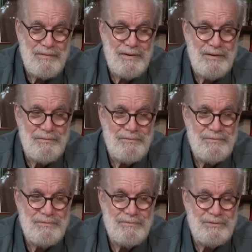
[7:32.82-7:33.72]
of
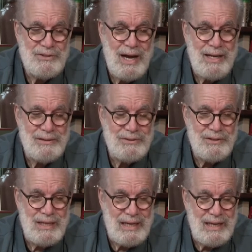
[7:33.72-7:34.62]
science
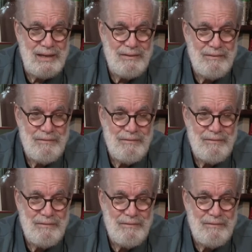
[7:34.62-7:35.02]
thinking,